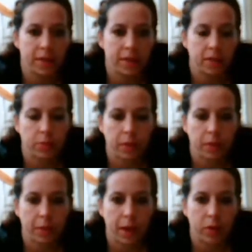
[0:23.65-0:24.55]
Doesn't
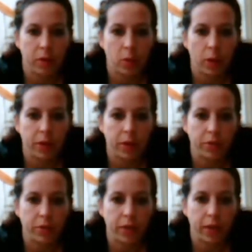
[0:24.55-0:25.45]
really matter what you're
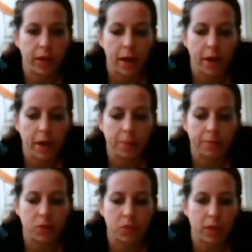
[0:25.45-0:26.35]
doing.
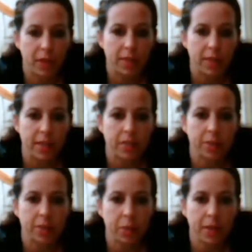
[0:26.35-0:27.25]
So I thought I'd take some
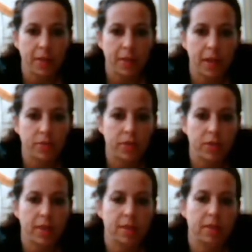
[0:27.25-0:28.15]
very basic
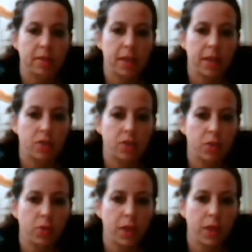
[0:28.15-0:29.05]
exercises and show
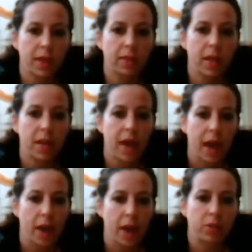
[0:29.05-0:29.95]
you guys
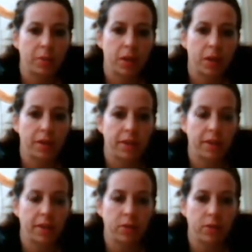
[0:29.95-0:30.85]
how to modify
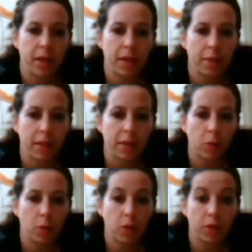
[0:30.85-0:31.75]
those and make
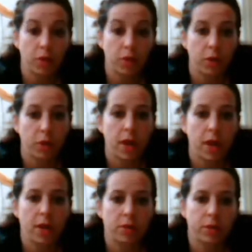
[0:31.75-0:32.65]
them work for you.
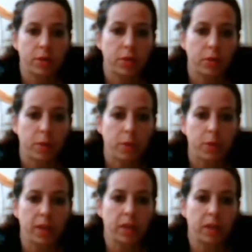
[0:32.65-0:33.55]
So the first one
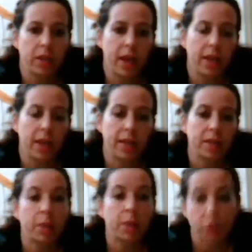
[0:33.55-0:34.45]
we're going to look at
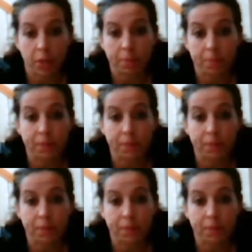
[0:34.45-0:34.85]
is a push-up.